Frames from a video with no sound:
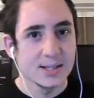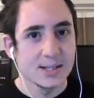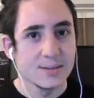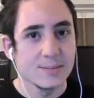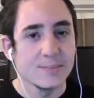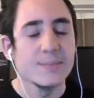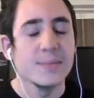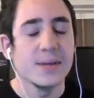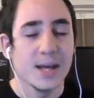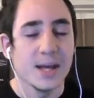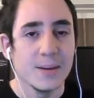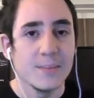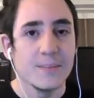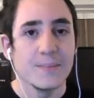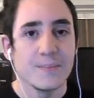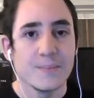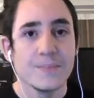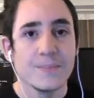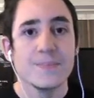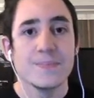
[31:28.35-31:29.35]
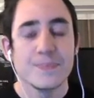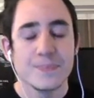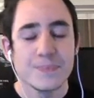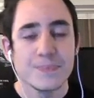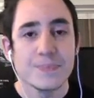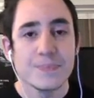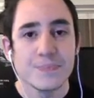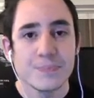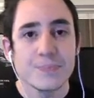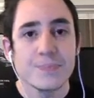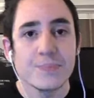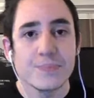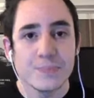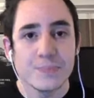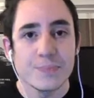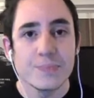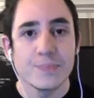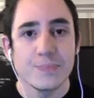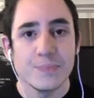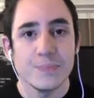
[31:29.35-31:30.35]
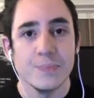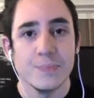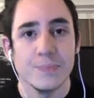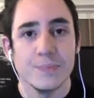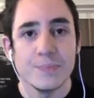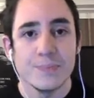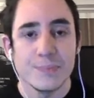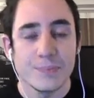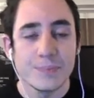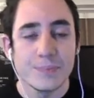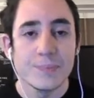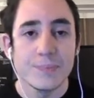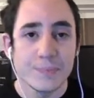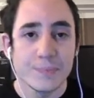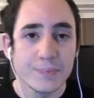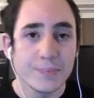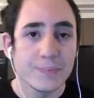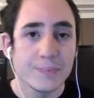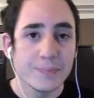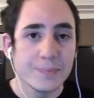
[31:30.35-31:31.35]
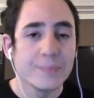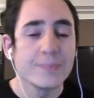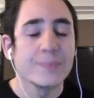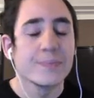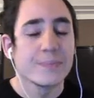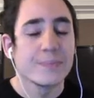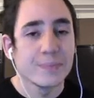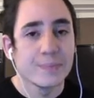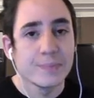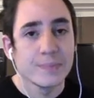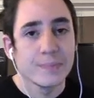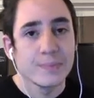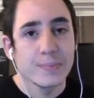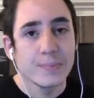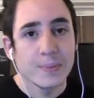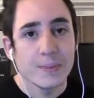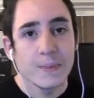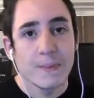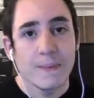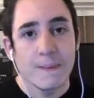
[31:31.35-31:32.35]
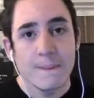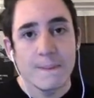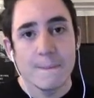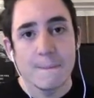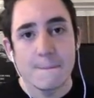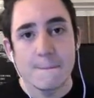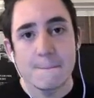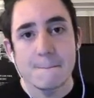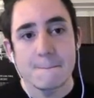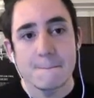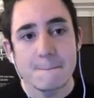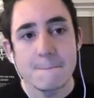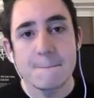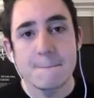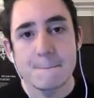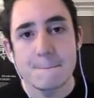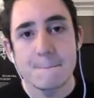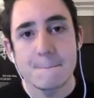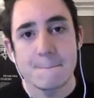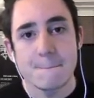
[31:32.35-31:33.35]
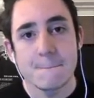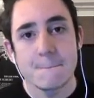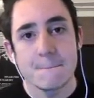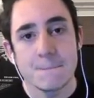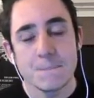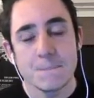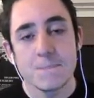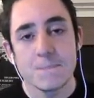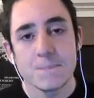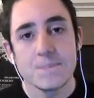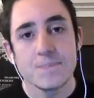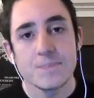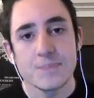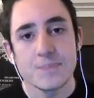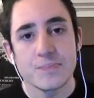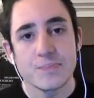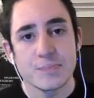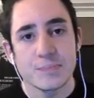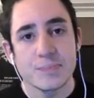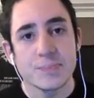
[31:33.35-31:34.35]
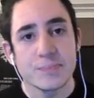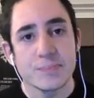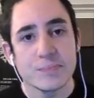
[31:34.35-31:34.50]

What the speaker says: Yeah, kill races. They were kill races. I won a few of those. At least like 4 out of the few.